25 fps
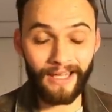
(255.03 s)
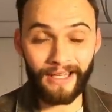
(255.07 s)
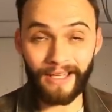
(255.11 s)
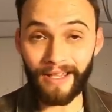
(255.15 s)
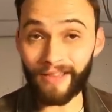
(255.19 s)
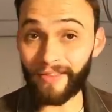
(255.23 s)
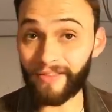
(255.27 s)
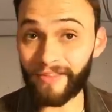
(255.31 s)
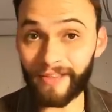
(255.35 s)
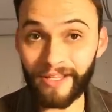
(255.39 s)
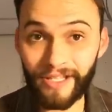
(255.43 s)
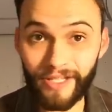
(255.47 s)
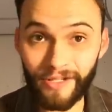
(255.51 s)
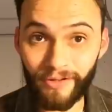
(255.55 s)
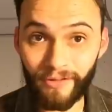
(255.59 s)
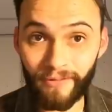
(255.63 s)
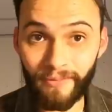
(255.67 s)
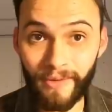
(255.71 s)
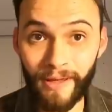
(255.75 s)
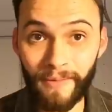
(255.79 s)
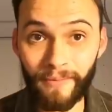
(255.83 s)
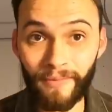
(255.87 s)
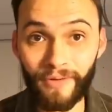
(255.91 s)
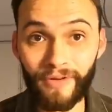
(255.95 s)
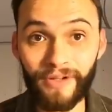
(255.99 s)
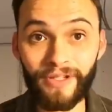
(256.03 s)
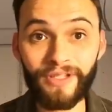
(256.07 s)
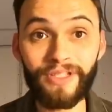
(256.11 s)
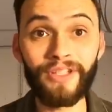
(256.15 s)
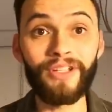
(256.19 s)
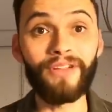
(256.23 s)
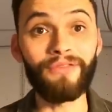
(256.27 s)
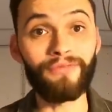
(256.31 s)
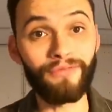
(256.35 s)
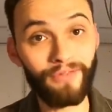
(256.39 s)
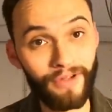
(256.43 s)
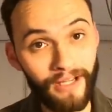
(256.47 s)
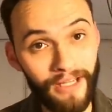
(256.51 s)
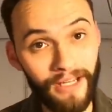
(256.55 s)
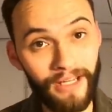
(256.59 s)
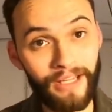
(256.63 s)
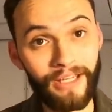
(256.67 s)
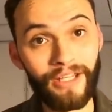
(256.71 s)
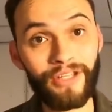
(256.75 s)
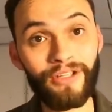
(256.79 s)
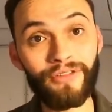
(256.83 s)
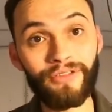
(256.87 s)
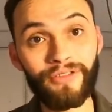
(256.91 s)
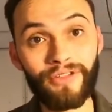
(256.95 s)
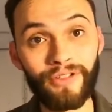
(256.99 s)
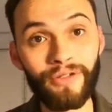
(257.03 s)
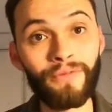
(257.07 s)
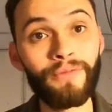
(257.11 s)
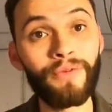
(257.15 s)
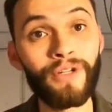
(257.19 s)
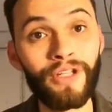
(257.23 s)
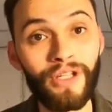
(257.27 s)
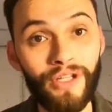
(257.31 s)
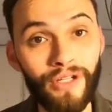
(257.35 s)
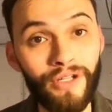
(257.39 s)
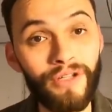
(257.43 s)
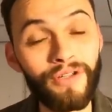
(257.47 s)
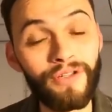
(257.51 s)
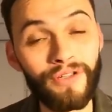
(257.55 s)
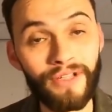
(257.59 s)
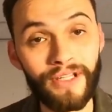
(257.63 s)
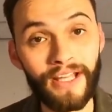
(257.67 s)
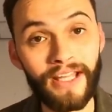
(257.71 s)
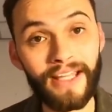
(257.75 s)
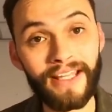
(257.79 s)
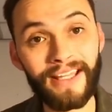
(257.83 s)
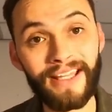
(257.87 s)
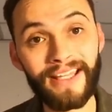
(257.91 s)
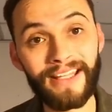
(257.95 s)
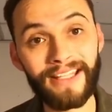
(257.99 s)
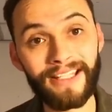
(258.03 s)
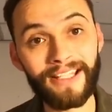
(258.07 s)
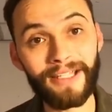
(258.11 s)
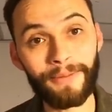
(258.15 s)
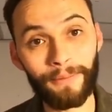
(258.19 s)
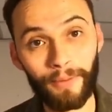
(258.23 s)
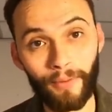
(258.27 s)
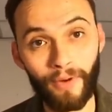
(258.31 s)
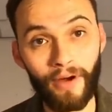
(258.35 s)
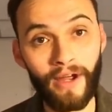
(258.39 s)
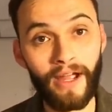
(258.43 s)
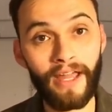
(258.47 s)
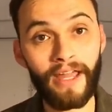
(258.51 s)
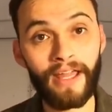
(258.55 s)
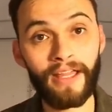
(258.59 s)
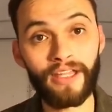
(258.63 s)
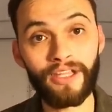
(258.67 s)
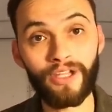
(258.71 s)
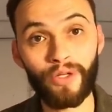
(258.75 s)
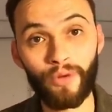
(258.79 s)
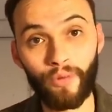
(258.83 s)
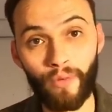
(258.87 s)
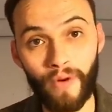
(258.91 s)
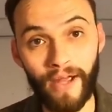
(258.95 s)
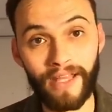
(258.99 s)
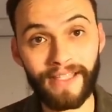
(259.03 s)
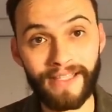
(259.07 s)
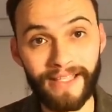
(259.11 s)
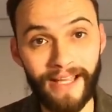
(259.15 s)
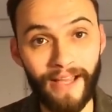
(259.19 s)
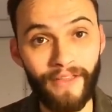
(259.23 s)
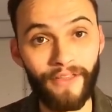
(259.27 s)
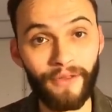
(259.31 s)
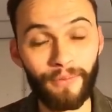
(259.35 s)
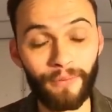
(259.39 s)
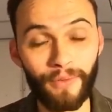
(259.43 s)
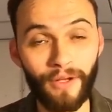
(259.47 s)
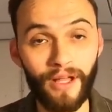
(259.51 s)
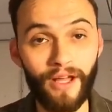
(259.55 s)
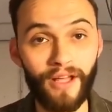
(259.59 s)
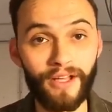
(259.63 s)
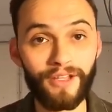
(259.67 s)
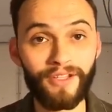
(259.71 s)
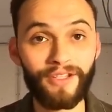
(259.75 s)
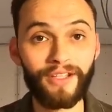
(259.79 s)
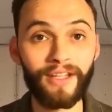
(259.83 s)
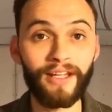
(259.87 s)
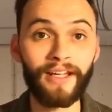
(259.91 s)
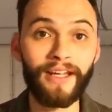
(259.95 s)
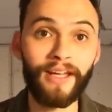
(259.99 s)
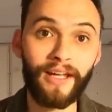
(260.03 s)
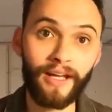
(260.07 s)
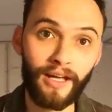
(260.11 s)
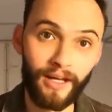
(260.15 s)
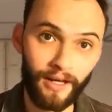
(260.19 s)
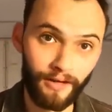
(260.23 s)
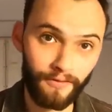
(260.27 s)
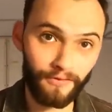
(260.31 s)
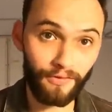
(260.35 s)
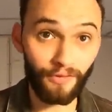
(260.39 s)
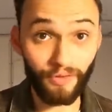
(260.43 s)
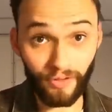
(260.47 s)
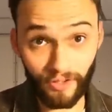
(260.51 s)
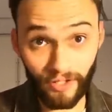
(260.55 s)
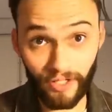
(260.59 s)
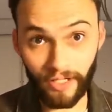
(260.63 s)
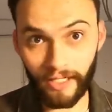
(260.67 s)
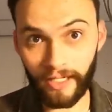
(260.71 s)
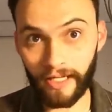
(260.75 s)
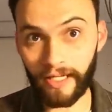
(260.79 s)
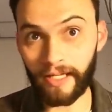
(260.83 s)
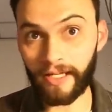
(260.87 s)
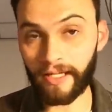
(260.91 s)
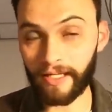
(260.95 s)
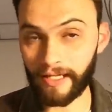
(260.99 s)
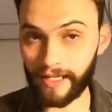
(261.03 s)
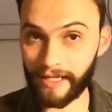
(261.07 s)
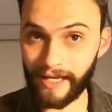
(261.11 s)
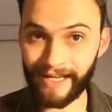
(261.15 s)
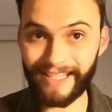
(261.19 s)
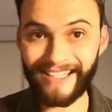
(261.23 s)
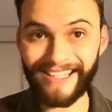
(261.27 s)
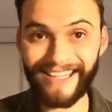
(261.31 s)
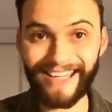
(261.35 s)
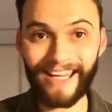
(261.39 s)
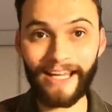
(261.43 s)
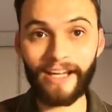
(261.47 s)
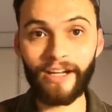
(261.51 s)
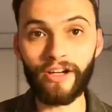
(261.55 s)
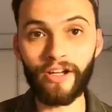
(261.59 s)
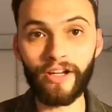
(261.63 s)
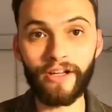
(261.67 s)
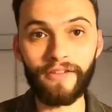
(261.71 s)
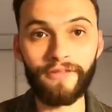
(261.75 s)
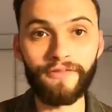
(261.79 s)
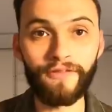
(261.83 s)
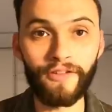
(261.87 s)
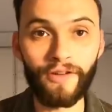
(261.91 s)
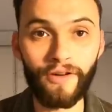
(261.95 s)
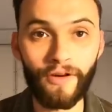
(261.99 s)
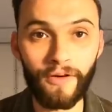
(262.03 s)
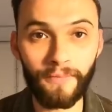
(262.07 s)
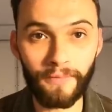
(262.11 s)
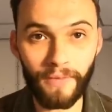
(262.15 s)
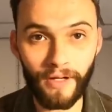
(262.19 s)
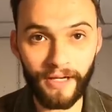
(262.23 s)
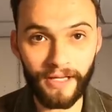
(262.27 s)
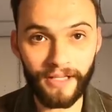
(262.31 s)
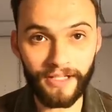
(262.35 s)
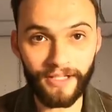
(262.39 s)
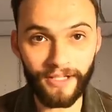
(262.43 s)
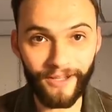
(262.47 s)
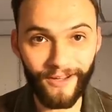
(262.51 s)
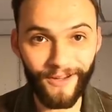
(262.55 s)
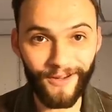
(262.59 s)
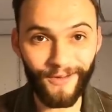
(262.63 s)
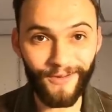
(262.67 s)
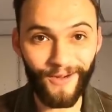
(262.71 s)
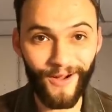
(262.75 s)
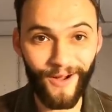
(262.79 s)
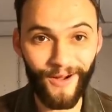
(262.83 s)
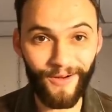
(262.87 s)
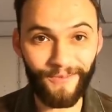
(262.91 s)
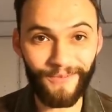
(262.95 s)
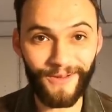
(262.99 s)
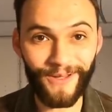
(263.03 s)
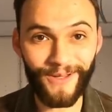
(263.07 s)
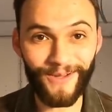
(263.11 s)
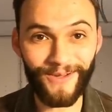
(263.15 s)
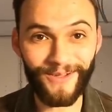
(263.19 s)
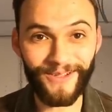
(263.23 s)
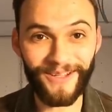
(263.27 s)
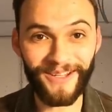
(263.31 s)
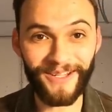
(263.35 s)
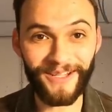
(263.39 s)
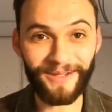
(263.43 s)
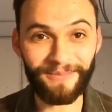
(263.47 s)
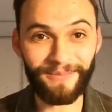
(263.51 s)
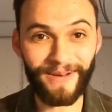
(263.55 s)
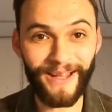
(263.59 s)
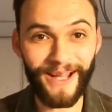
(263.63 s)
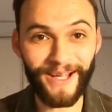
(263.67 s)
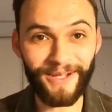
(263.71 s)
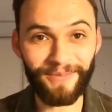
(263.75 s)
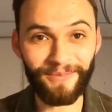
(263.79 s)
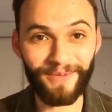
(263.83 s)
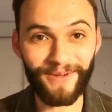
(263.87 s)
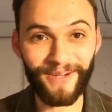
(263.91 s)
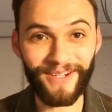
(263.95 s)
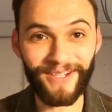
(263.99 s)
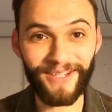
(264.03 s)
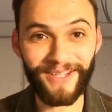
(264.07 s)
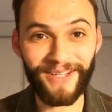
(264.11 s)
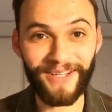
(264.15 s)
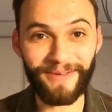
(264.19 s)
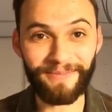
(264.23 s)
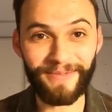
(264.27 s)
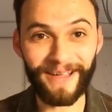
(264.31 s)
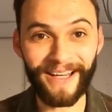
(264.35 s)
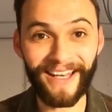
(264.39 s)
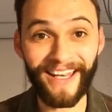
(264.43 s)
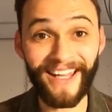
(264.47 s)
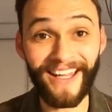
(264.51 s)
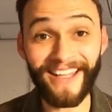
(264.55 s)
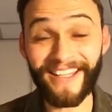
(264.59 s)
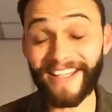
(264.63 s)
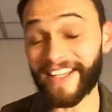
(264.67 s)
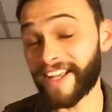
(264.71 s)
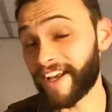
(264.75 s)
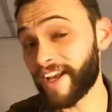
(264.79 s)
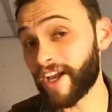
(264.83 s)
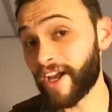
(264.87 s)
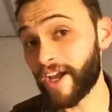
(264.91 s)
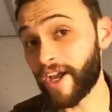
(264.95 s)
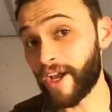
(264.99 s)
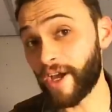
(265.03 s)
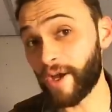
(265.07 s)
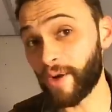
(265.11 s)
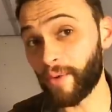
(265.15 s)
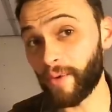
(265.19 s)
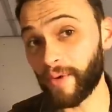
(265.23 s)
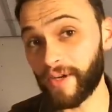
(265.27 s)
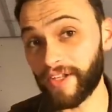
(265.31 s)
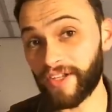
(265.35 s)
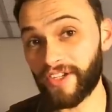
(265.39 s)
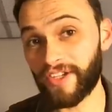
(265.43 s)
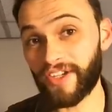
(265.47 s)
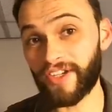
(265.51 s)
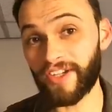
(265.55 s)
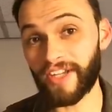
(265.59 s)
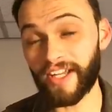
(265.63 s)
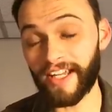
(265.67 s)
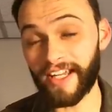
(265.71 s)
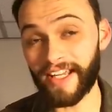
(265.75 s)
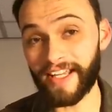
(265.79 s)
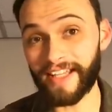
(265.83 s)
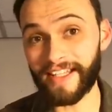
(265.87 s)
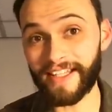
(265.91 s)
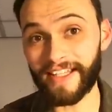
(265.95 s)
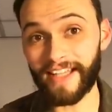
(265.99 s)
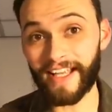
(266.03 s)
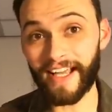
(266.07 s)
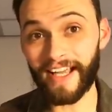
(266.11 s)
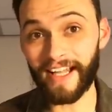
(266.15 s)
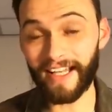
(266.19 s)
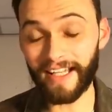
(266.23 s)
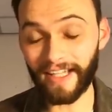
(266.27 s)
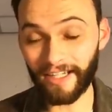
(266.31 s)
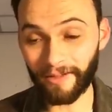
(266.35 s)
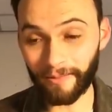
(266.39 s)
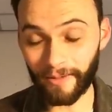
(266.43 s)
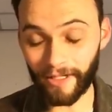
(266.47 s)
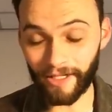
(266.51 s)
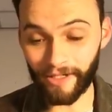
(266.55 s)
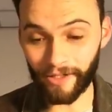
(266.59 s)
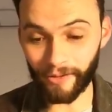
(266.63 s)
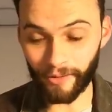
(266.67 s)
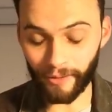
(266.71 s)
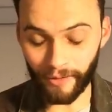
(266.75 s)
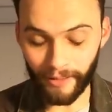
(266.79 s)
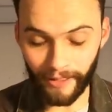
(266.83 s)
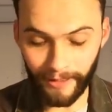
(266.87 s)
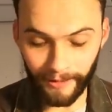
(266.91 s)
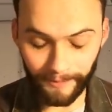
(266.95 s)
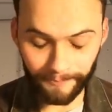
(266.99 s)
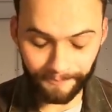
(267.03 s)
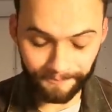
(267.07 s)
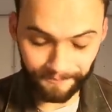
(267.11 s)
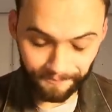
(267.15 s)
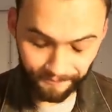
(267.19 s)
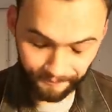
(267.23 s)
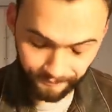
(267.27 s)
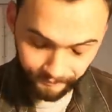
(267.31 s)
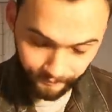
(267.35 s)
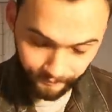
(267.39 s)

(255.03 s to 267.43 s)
Another thing to remember is that really you do want to use a, a sprayer to wet down the plaster. Unfortunately, yet again, I've forgotten mine, so I'll be using a splash brush a bit later, which is a little bit annoying,